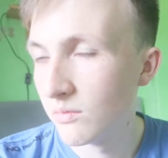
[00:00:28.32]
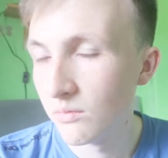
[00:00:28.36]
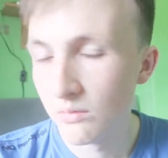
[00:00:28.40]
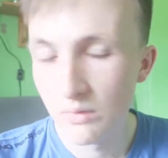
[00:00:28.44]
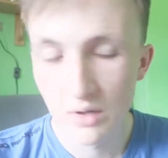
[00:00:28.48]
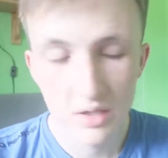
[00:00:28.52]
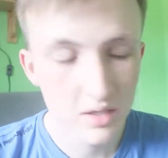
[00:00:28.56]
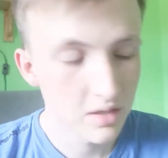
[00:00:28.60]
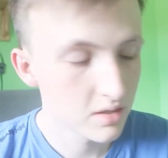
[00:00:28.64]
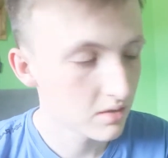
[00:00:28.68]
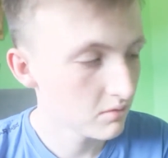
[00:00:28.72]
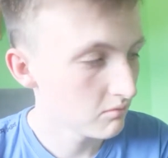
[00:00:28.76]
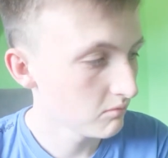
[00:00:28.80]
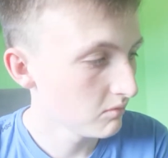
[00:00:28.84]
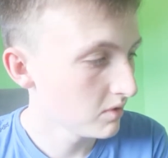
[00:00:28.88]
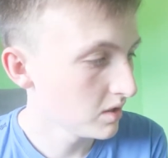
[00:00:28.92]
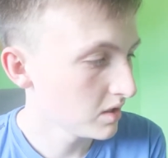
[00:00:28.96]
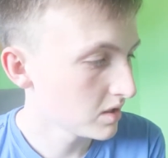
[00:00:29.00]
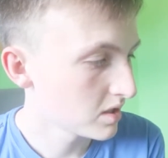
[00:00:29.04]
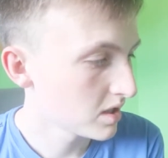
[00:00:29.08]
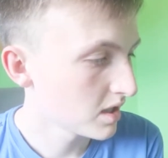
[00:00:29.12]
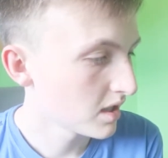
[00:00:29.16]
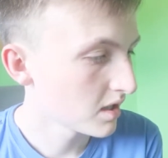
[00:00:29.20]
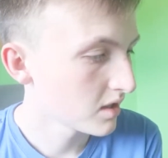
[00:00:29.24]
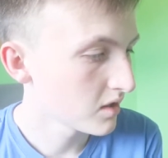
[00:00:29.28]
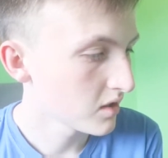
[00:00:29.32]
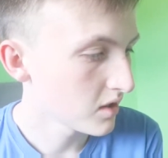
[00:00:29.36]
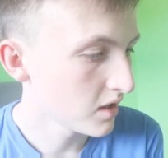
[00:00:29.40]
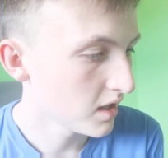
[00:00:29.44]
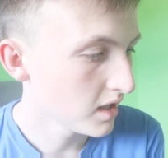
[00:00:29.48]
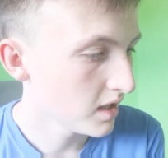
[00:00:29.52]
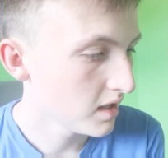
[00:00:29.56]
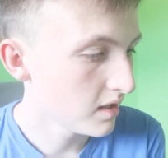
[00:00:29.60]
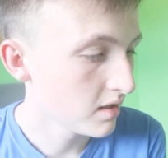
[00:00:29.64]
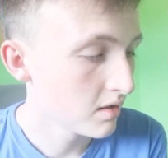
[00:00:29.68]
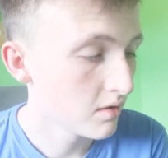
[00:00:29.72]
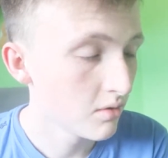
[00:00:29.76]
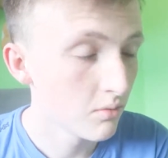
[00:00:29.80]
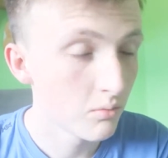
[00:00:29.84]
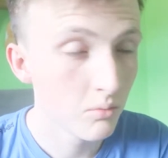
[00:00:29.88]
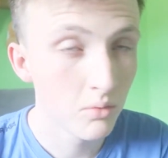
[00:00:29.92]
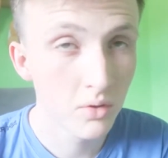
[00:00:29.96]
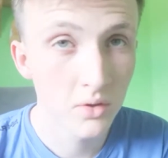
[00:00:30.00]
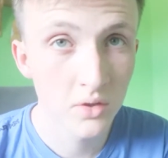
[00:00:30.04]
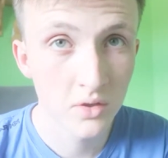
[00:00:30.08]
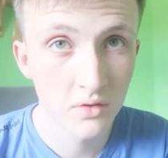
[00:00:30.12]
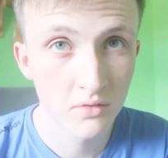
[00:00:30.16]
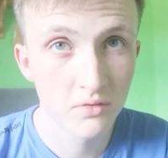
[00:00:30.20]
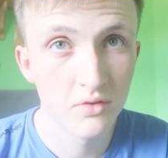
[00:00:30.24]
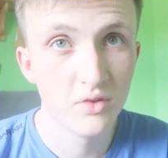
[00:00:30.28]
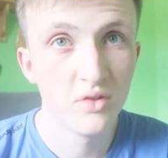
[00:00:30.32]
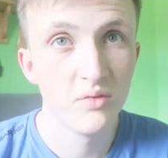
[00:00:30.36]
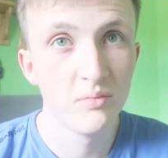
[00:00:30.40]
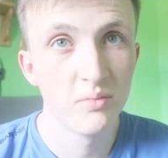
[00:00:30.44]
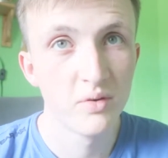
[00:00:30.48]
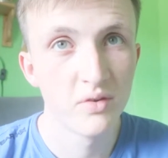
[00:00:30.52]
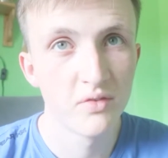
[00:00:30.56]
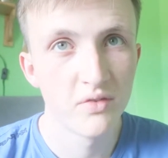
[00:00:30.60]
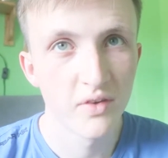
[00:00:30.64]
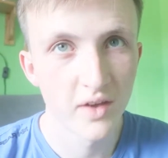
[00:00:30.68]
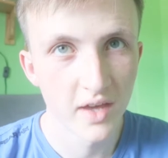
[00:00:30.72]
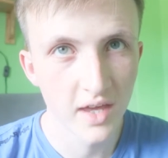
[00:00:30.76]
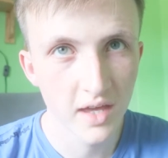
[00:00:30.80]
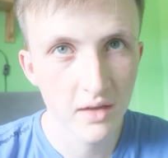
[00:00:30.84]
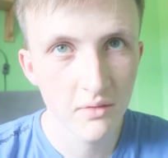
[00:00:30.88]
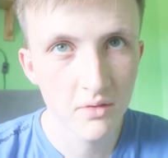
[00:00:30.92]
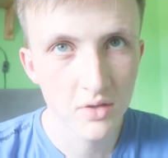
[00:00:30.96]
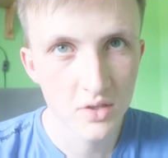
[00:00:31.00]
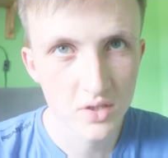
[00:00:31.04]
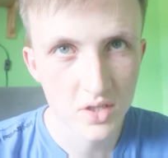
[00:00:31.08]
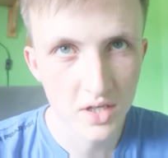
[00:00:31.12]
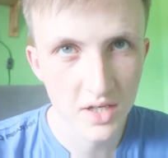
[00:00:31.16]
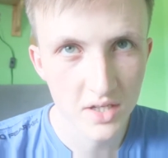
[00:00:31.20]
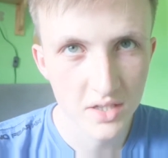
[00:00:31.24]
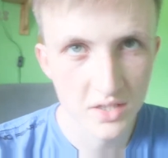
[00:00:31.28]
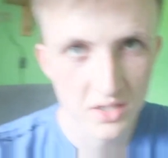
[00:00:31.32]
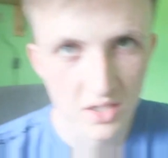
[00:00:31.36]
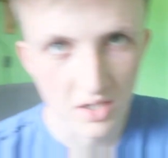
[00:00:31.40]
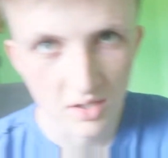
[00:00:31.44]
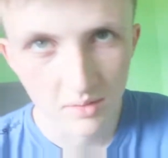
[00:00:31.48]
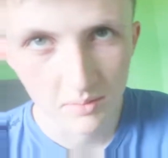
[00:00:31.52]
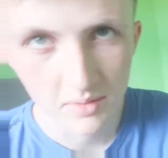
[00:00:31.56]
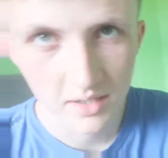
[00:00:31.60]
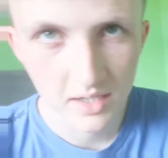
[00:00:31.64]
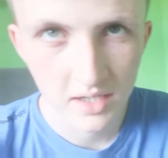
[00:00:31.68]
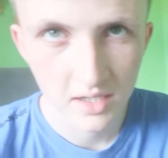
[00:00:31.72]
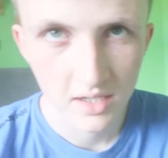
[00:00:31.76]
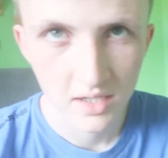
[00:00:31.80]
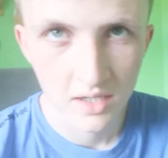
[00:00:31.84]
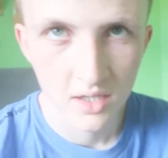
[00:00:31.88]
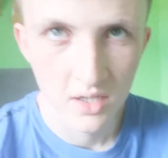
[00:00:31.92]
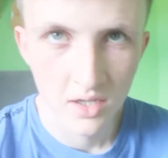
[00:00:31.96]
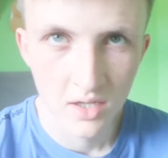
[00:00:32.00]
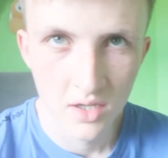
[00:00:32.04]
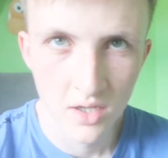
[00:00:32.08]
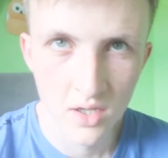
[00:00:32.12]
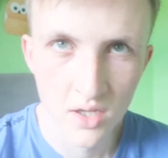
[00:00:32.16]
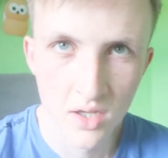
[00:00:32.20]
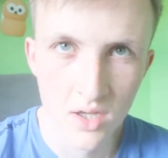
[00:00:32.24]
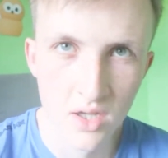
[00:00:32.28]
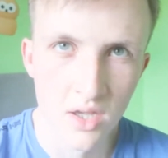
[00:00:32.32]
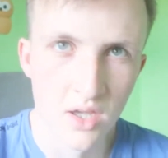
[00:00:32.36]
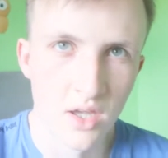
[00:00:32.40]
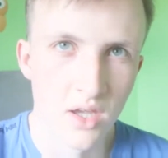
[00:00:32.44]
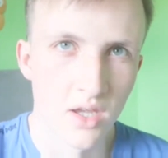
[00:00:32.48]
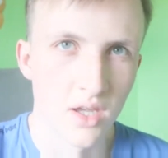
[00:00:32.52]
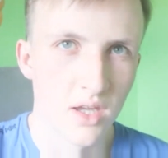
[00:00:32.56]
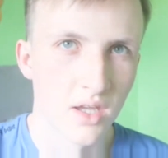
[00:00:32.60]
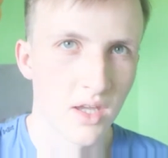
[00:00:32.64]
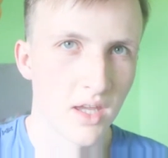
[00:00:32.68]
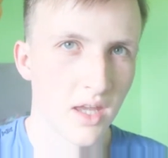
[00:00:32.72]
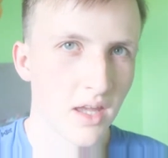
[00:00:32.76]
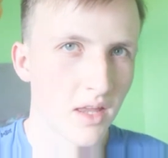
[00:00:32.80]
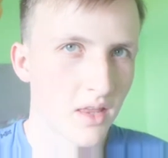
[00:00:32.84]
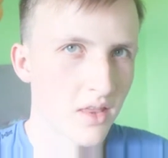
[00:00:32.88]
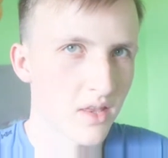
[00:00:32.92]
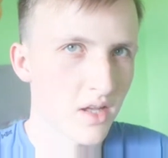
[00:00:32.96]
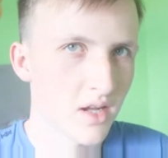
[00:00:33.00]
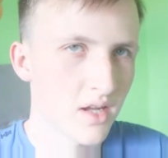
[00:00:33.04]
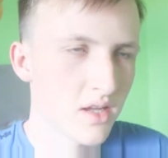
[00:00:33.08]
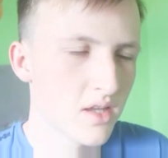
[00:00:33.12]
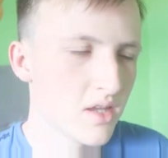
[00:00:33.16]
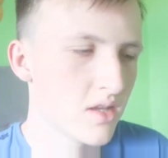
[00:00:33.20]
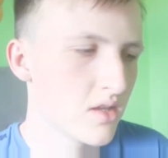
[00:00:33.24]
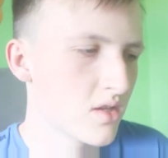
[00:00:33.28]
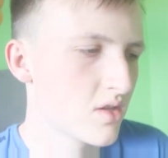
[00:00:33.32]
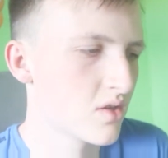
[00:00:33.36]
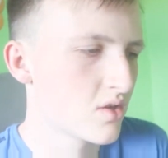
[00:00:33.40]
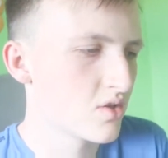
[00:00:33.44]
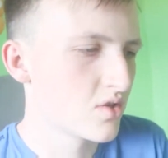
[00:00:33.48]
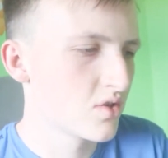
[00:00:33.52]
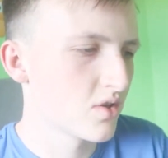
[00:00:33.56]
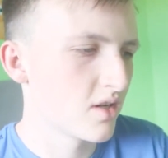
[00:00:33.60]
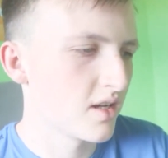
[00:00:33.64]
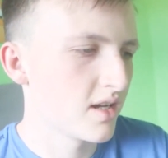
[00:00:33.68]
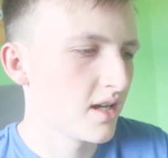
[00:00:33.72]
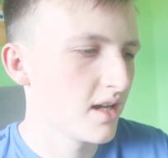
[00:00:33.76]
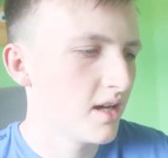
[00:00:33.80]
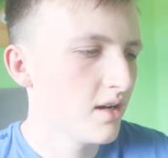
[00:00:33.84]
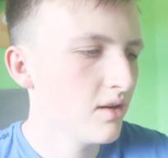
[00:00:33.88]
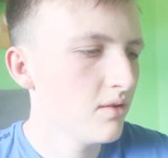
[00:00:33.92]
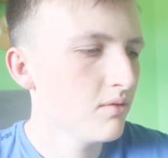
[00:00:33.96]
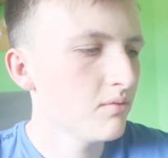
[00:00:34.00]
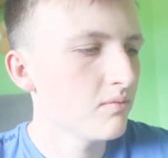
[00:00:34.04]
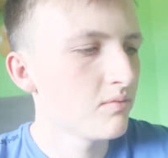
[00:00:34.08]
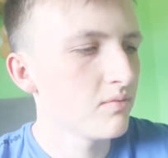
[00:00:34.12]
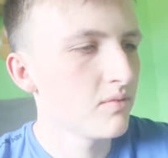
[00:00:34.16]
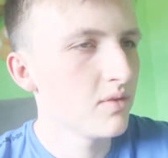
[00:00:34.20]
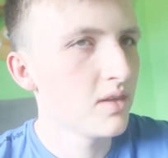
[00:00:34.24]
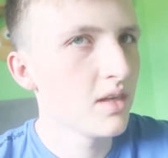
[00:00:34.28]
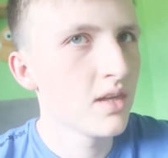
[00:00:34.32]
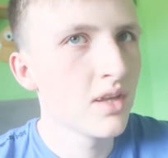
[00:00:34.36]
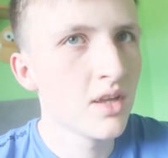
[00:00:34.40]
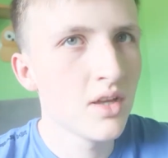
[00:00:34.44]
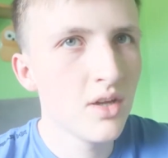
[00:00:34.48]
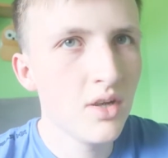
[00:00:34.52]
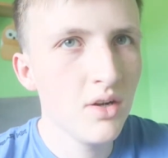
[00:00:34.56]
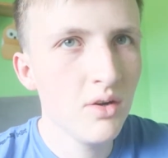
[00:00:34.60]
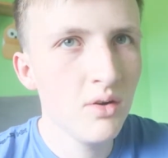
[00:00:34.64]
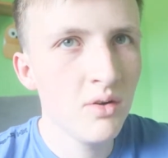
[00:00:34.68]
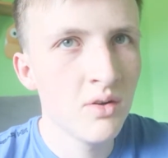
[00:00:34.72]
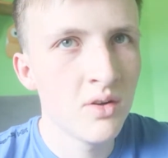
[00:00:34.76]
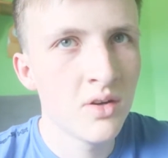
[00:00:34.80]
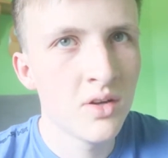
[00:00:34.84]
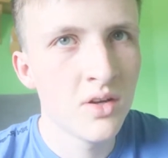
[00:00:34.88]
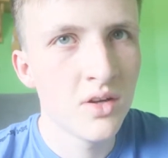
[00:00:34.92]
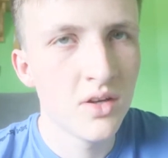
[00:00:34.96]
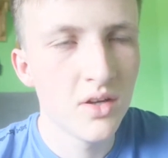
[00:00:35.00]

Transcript: which has a wonderful buffet which I shall be excited to try out, you know.